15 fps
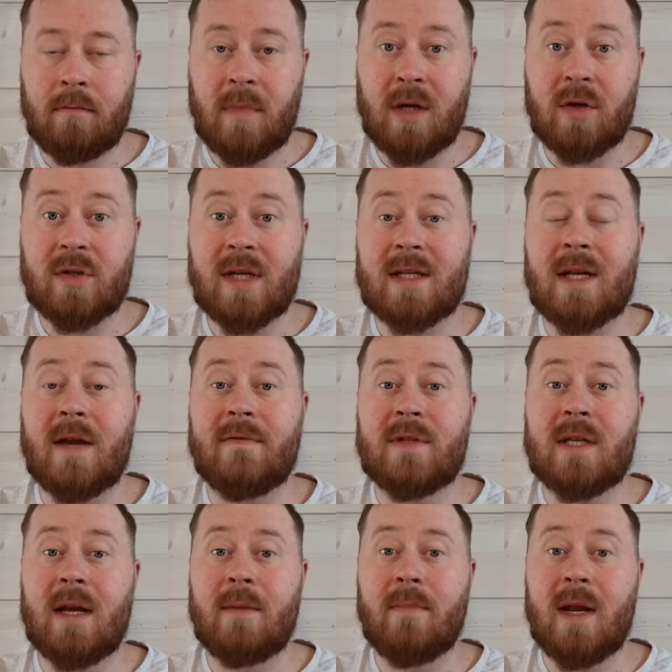Because as I've
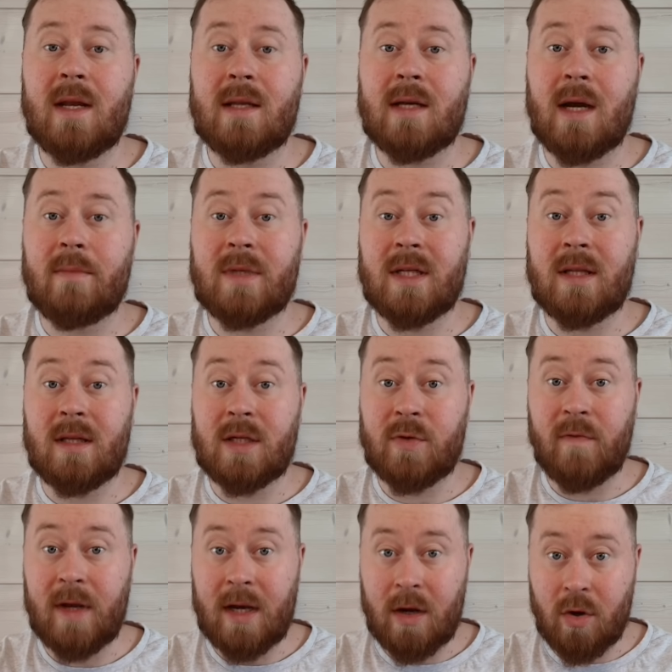said many times in this
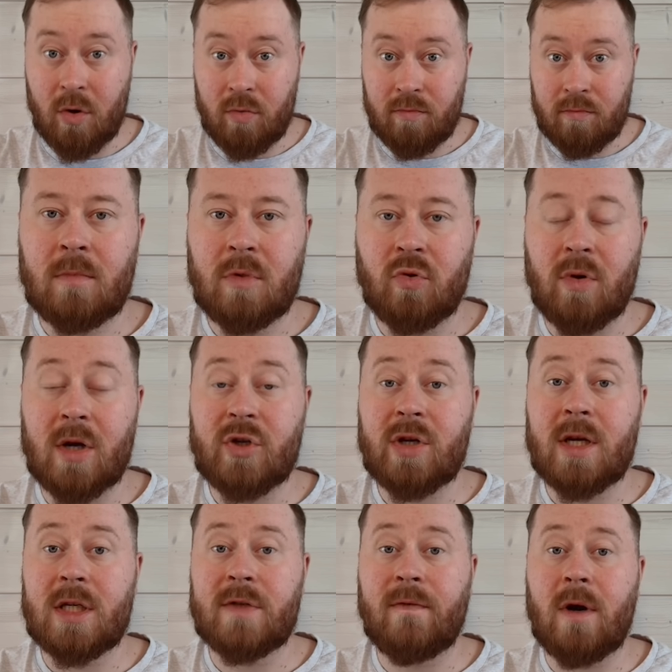video, Russia
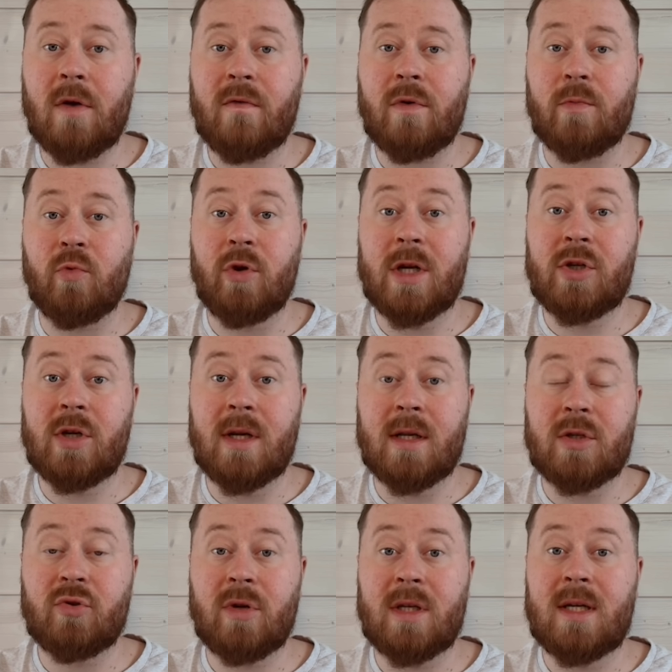is far from reaching
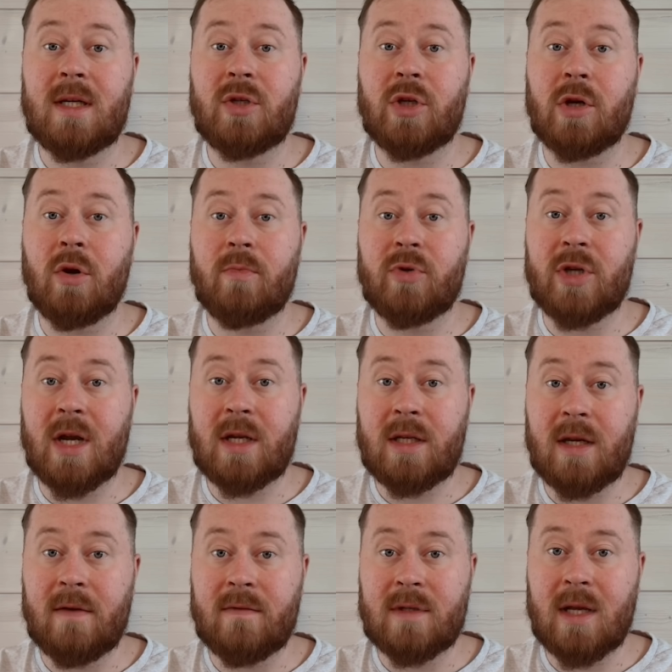its strategic
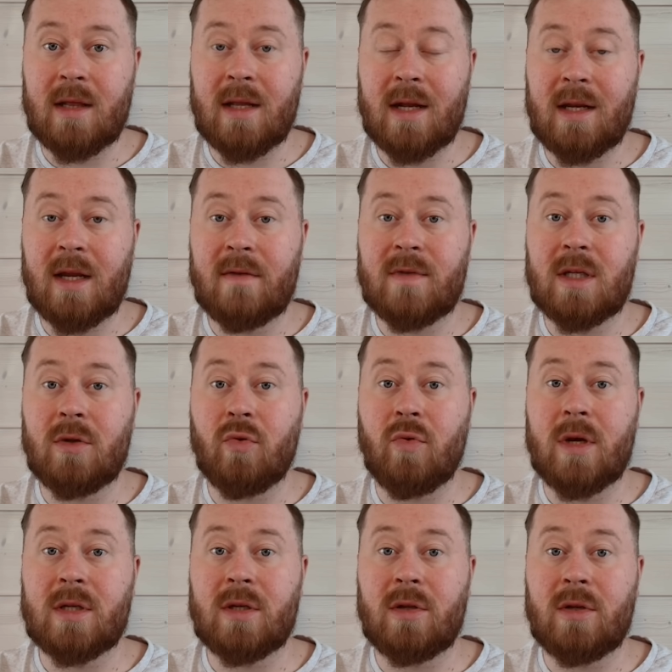objectives, and that gives it a
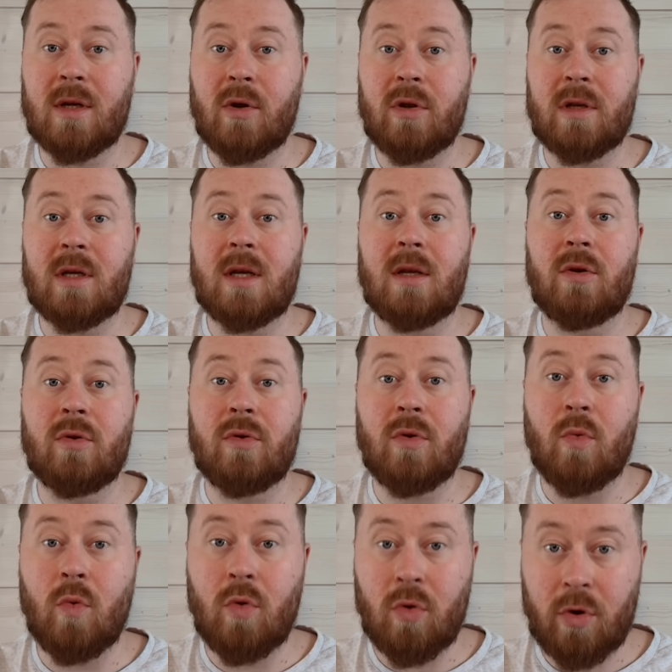reason to continue the
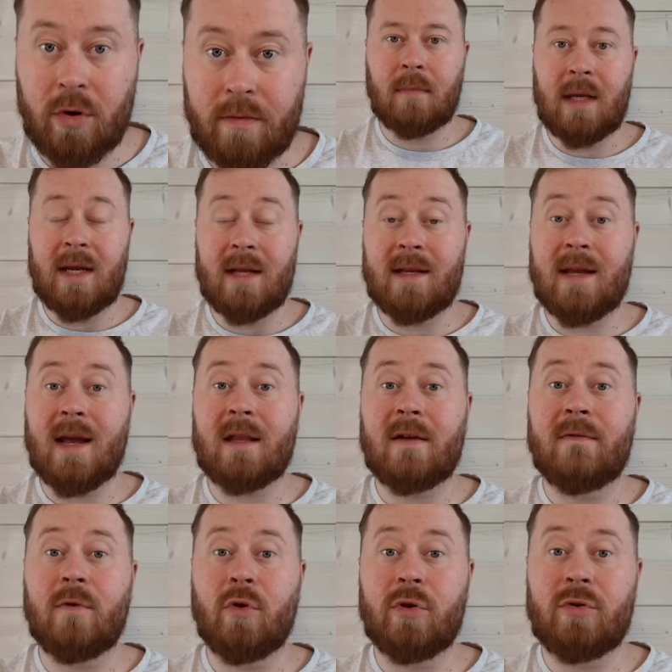war. It can't
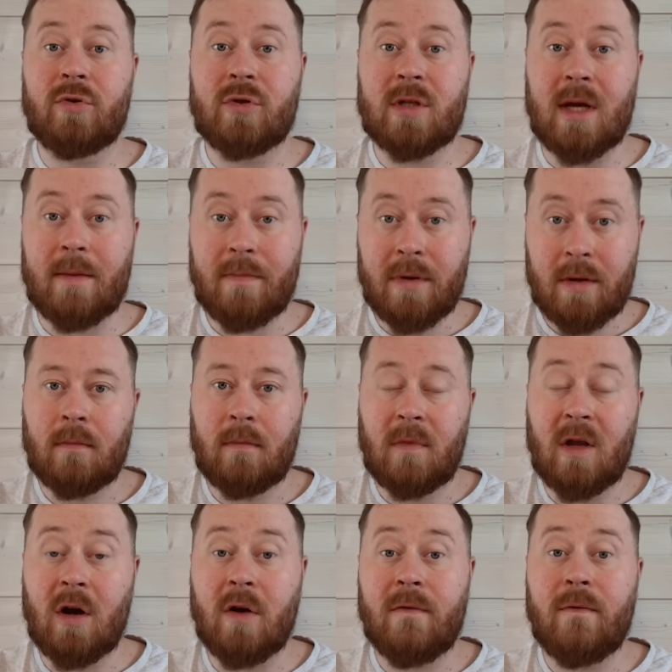afford to stop.
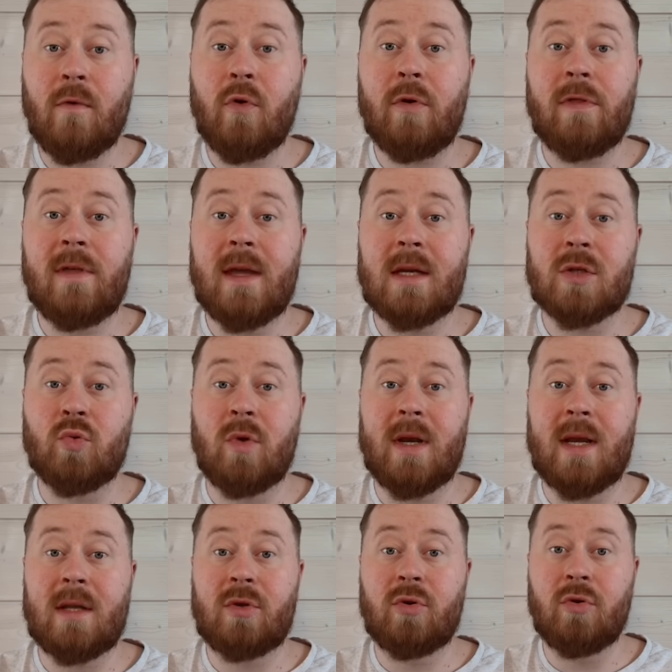There are 4 things we
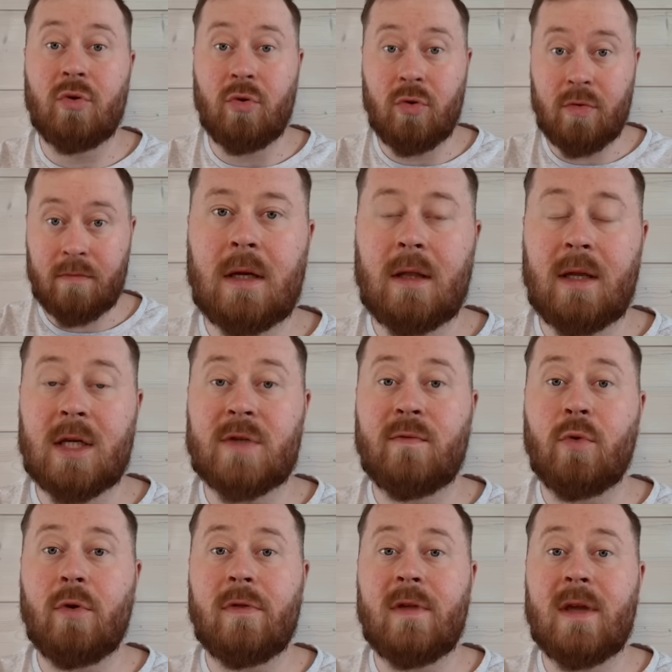need to do. These
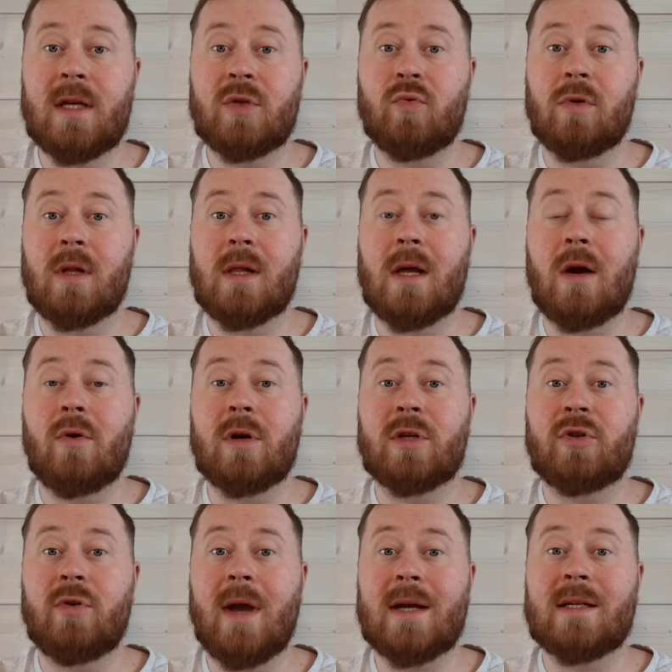4 things will allow us
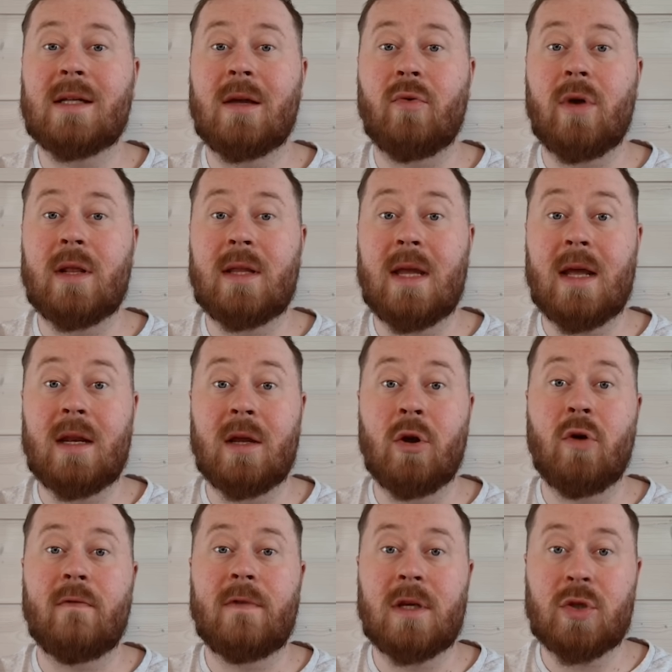to accelerate the ending
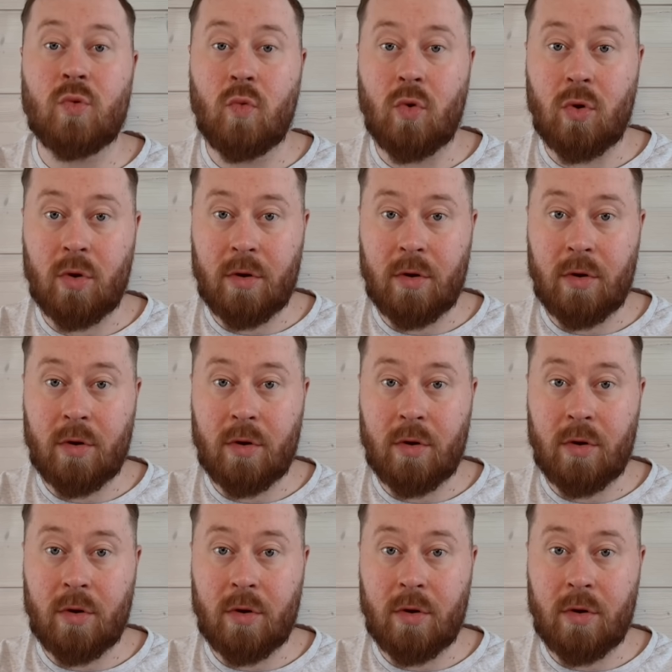of this war.